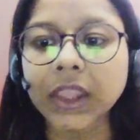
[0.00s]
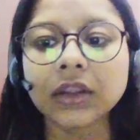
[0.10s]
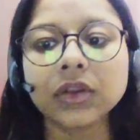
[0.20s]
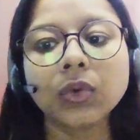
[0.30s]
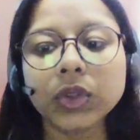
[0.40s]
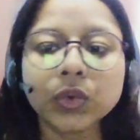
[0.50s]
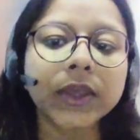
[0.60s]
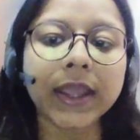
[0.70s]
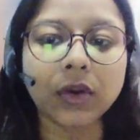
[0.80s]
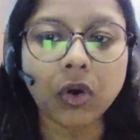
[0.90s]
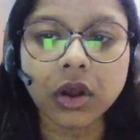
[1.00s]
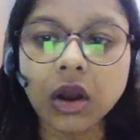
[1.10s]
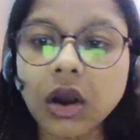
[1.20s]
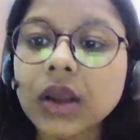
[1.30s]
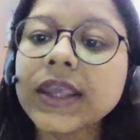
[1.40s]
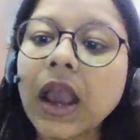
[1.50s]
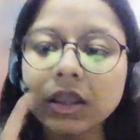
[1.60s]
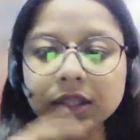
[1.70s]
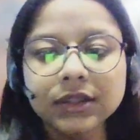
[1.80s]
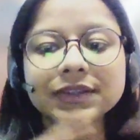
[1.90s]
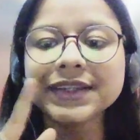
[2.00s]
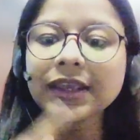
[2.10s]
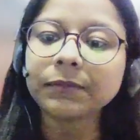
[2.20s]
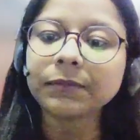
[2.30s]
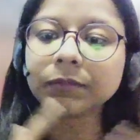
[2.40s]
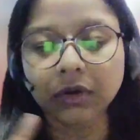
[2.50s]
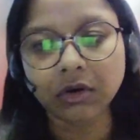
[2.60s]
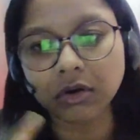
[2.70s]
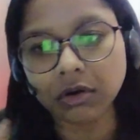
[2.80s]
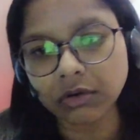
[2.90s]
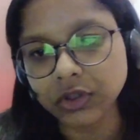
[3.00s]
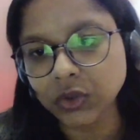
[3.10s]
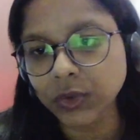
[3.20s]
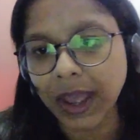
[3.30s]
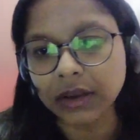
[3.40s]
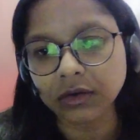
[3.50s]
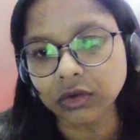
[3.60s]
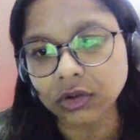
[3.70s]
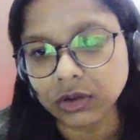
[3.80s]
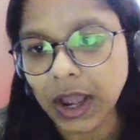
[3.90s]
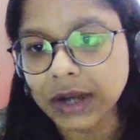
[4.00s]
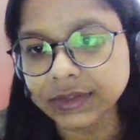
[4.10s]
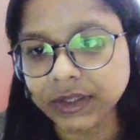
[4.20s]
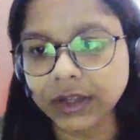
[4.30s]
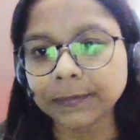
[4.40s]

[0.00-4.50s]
No, you cannot. Uh, yeah, in the same, uh, you can. Kartike.